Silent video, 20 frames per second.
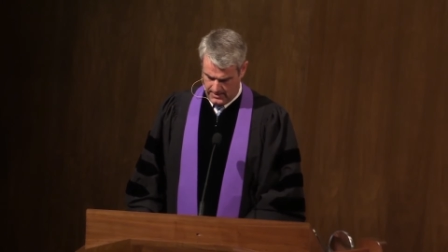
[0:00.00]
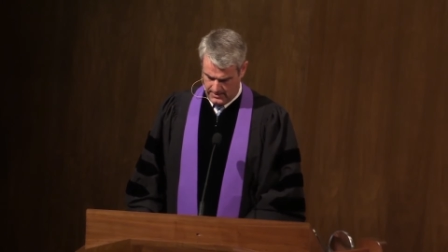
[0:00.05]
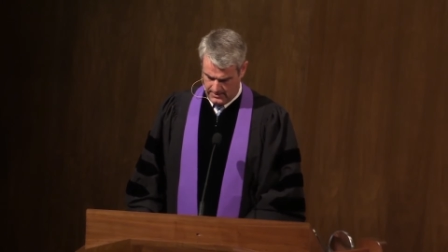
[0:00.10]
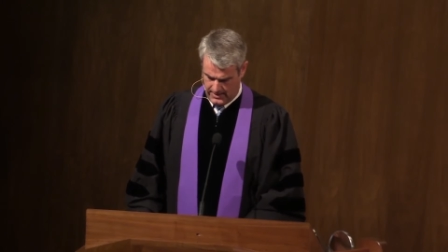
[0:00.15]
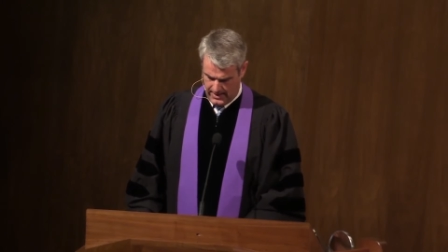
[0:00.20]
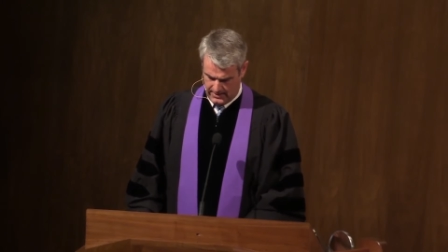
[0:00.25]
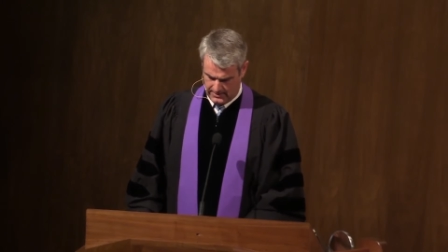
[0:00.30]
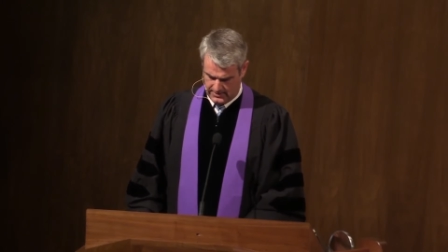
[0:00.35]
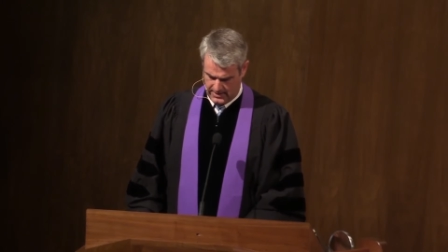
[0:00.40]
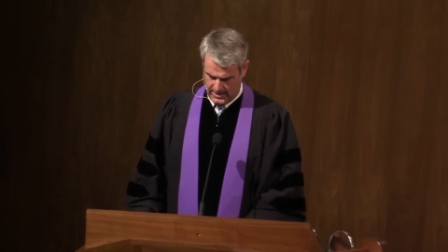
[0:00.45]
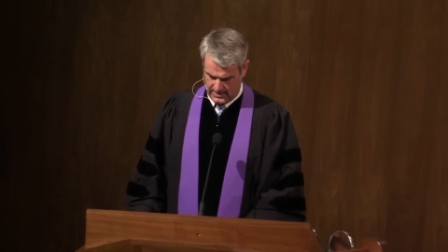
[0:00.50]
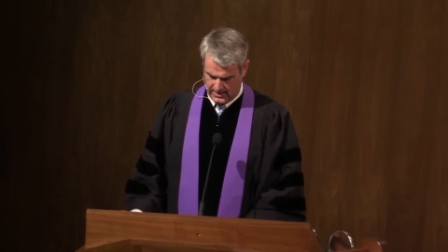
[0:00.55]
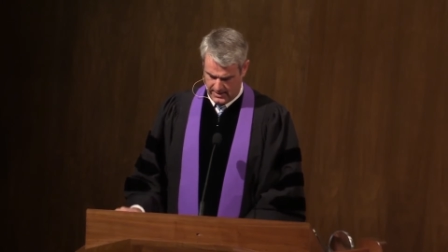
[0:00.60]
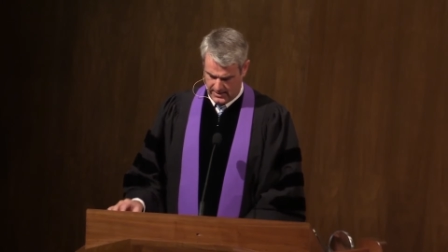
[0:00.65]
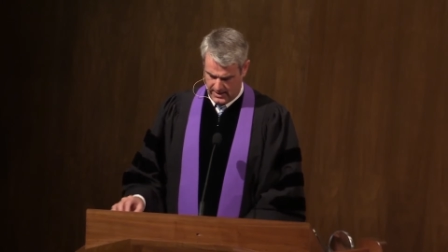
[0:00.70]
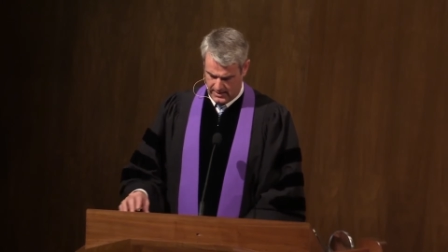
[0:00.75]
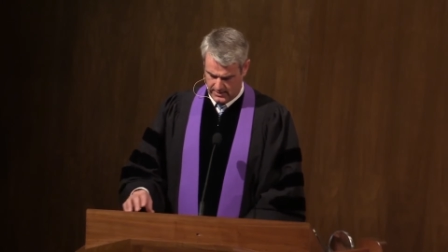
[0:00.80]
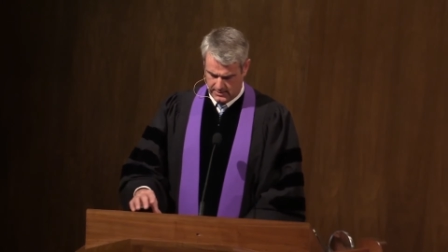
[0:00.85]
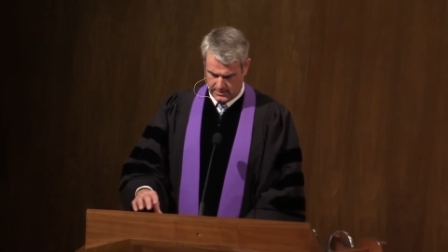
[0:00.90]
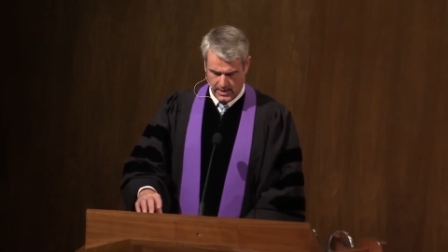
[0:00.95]
They said that
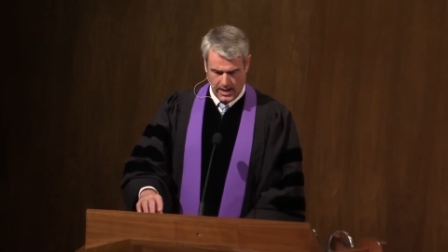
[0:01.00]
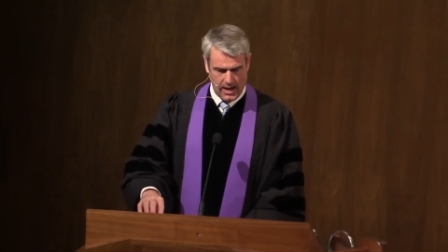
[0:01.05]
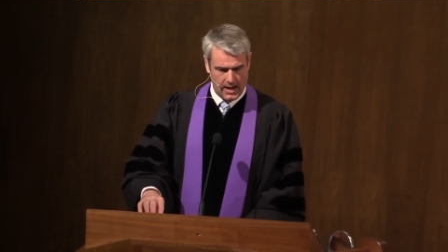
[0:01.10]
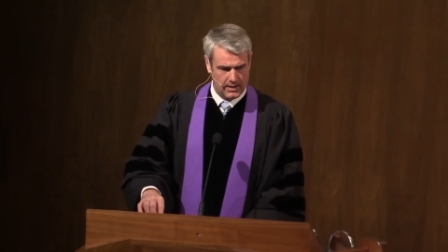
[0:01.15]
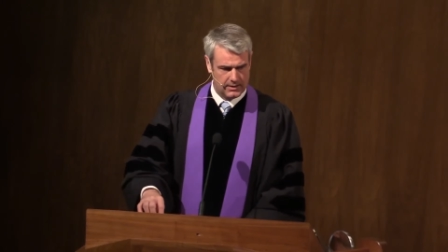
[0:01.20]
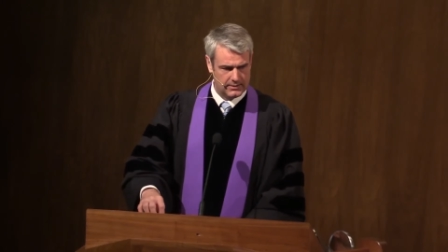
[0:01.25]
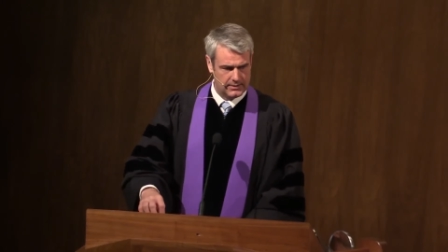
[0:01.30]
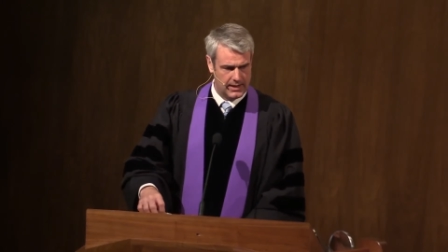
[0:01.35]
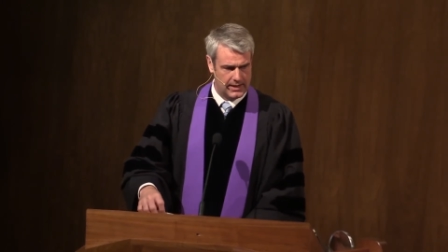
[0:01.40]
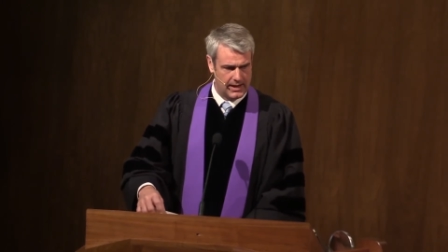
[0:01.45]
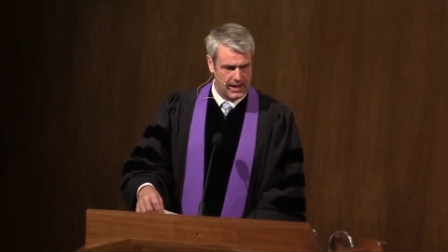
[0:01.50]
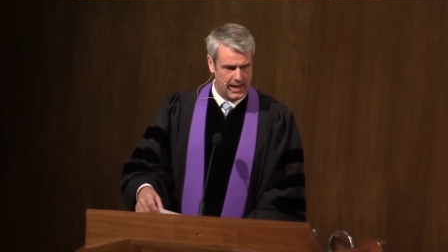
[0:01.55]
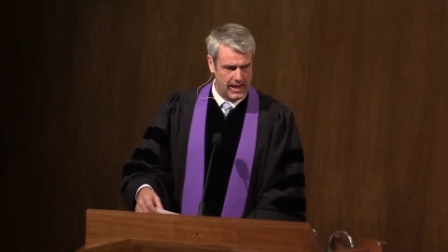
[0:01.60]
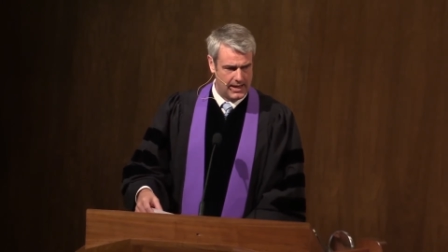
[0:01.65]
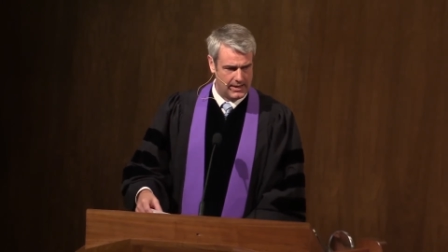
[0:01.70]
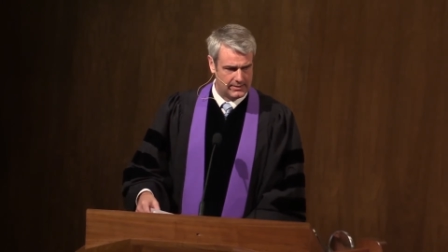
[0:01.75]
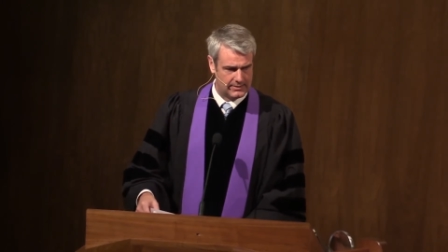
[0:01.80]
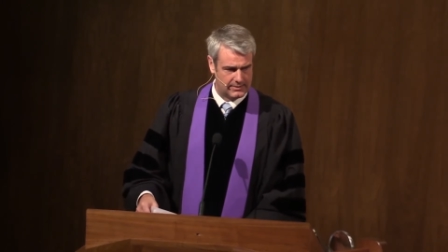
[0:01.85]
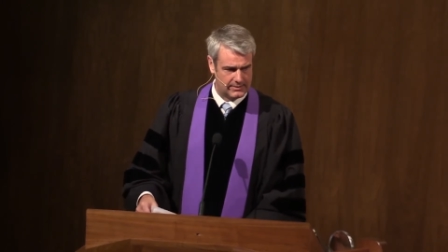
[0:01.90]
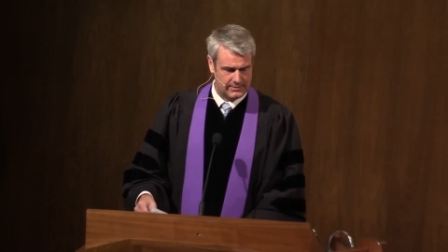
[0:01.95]
they thought that
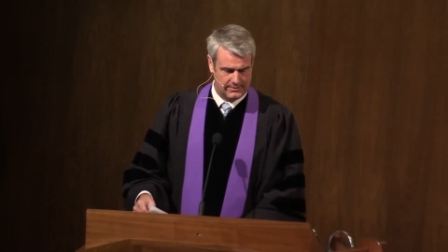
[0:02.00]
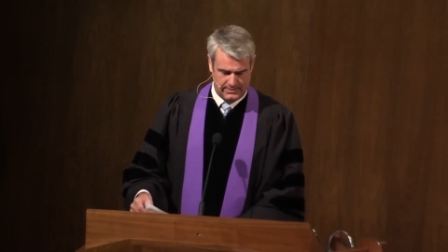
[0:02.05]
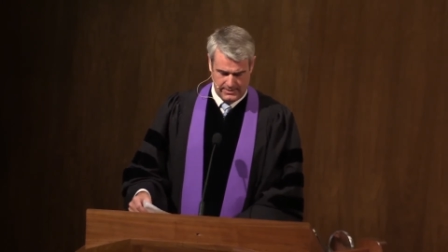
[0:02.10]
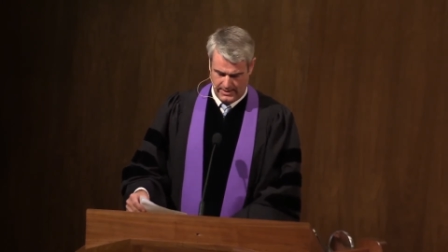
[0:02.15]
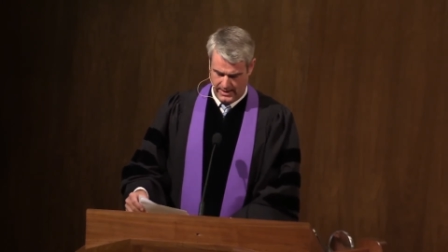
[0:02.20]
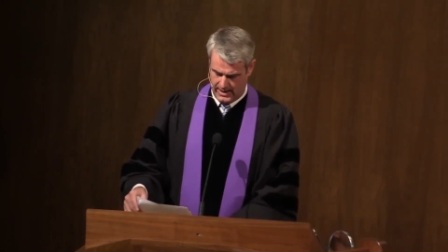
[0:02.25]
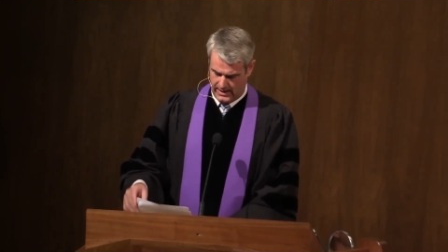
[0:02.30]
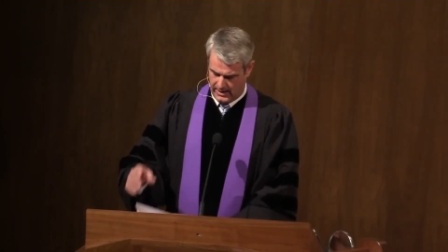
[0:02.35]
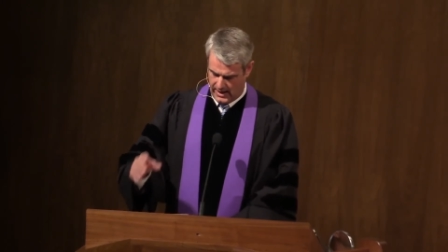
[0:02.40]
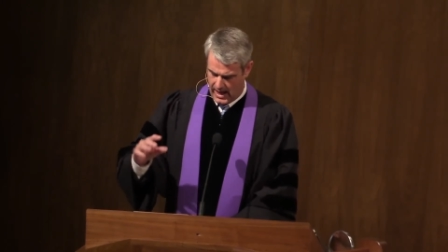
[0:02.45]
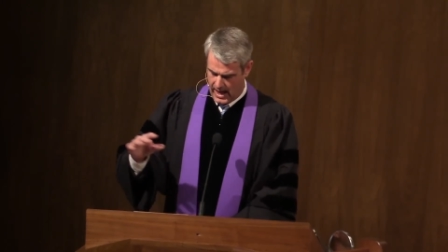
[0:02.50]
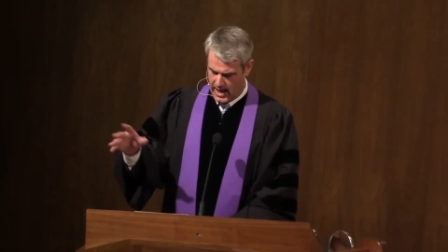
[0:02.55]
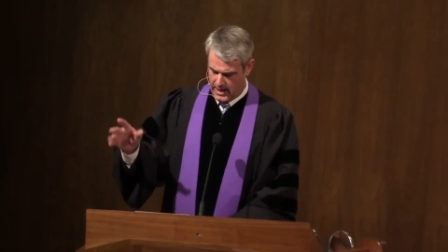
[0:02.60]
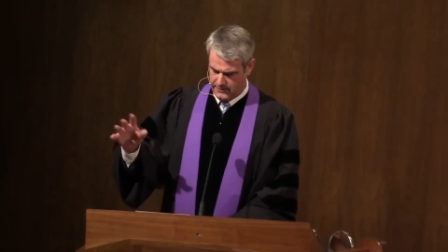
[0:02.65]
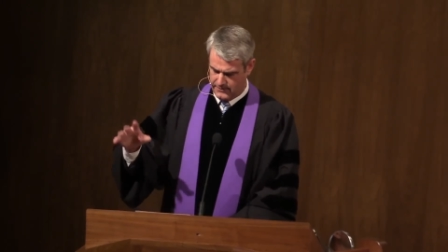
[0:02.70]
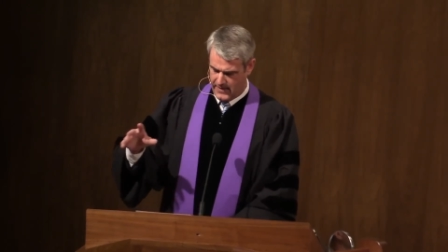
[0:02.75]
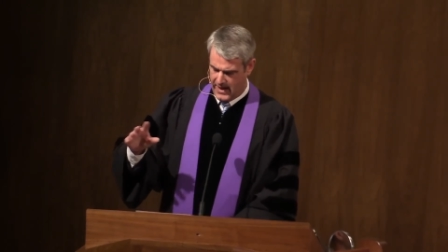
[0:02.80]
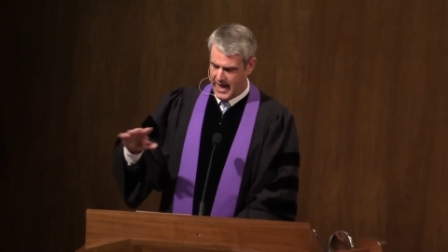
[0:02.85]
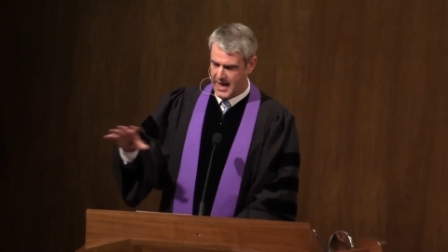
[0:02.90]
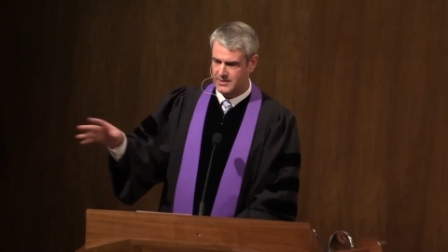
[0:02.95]
as that life
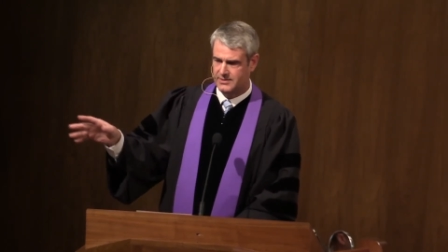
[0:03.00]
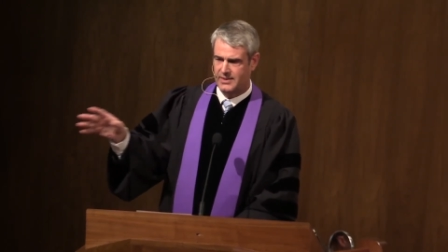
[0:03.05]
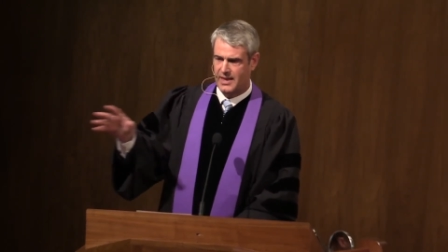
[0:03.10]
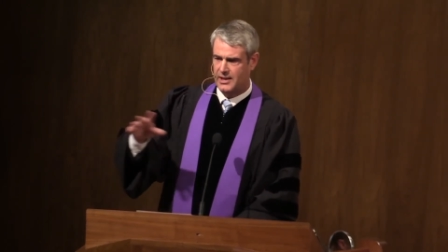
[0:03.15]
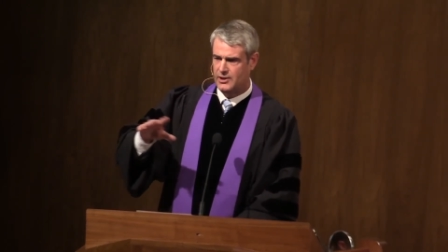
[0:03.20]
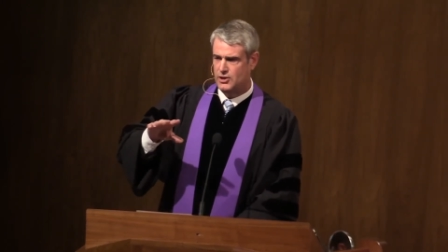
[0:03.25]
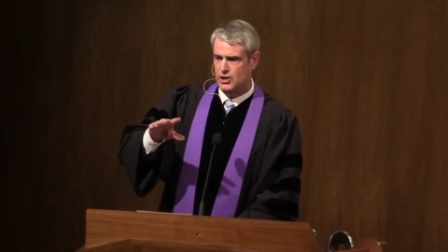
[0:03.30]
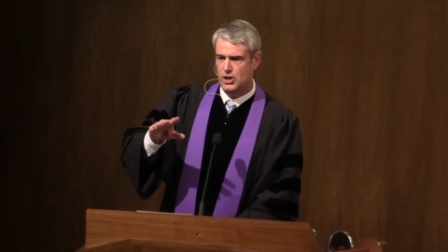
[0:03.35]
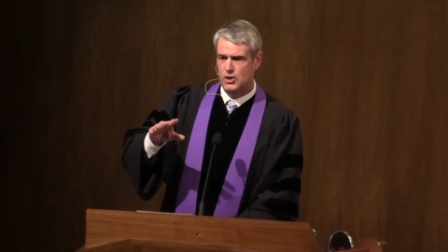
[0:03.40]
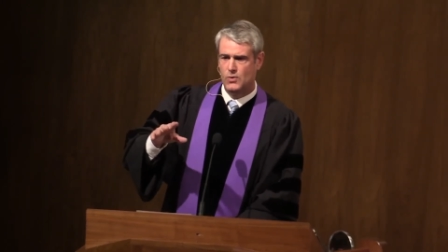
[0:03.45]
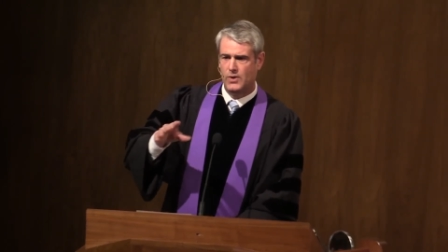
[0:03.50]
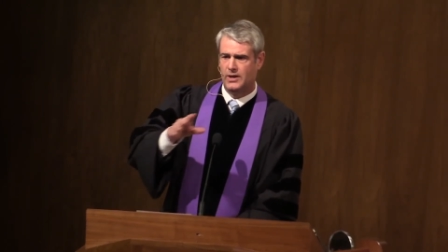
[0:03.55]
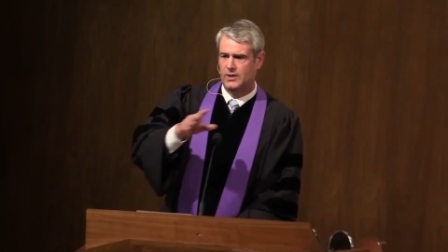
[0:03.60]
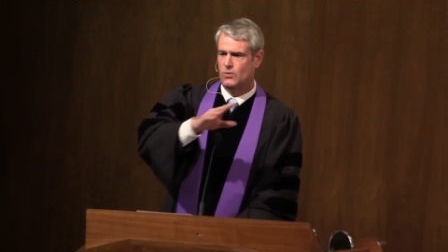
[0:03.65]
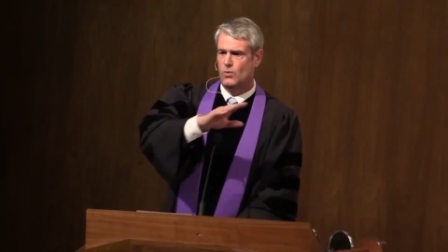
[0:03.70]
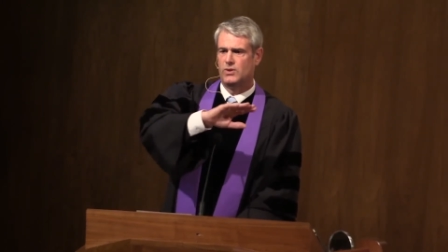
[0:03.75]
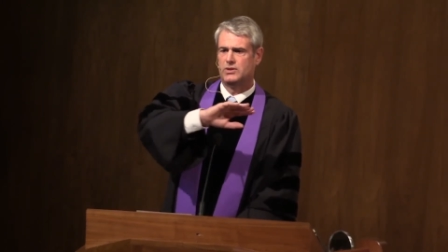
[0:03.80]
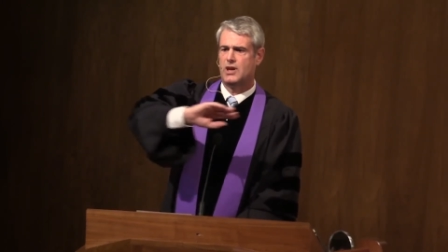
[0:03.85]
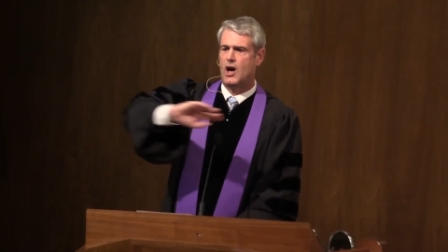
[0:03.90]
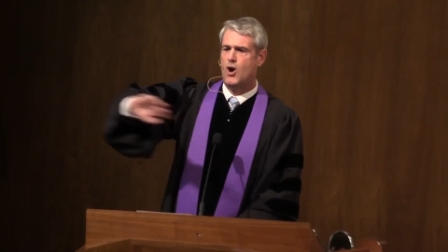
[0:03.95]
as they knew it
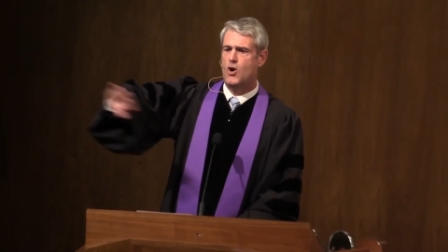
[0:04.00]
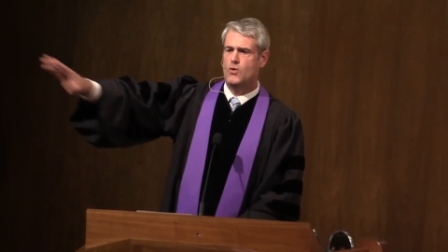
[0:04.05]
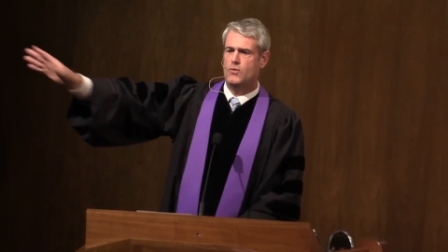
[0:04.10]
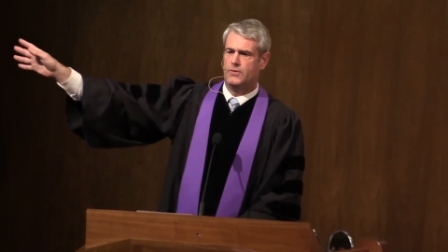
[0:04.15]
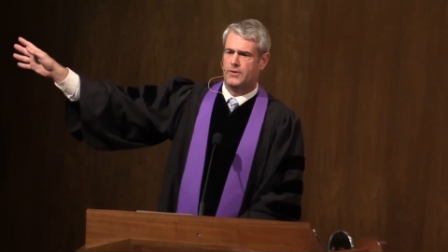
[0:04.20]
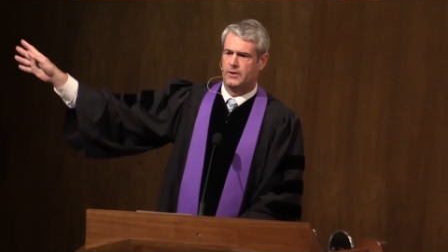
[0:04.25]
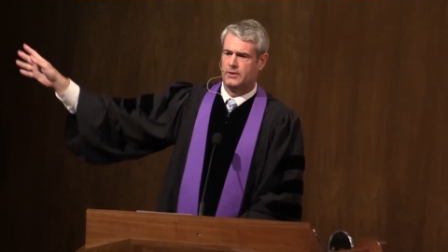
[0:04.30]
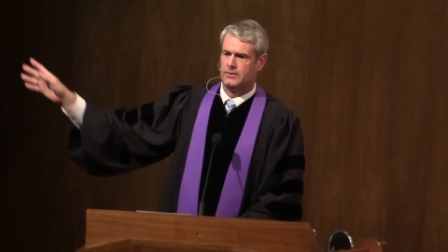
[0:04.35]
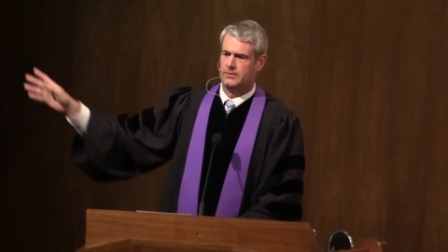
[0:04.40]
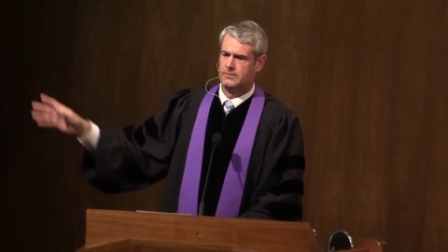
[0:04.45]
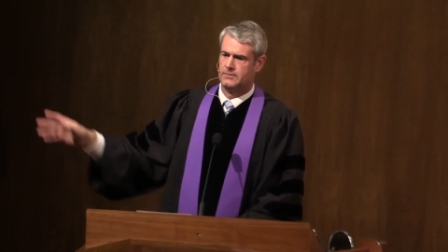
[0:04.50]
was over.